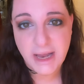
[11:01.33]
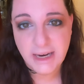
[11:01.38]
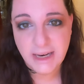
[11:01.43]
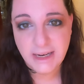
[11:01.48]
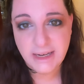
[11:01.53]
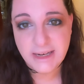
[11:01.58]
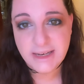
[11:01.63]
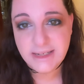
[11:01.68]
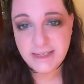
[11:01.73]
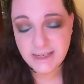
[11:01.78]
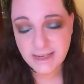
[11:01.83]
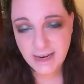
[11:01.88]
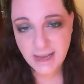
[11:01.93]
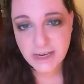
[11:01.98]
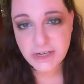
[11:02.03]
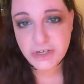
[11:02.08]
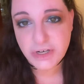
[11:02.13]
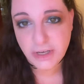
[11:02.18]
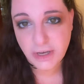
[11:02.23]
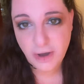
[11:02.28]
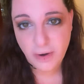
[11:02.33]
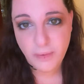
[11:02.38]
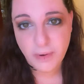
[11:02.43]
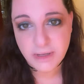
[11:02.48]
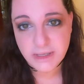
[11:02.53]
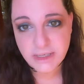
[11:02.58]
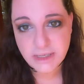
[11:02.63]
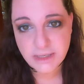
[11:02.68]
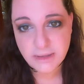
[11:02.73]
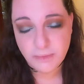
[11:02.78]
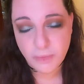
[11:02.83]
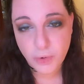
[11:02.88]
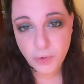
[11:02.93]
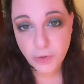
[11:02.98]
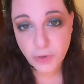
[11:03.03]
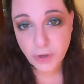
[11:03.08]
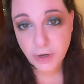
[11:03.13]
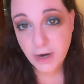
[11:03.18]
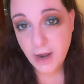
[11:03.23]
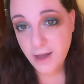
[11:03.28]
it, and it did actually go on
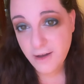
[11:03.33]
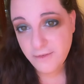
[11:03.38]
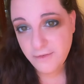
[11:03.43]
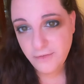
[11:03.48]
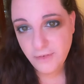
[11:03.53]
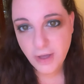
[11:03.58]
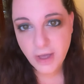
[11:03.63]
smooth enough.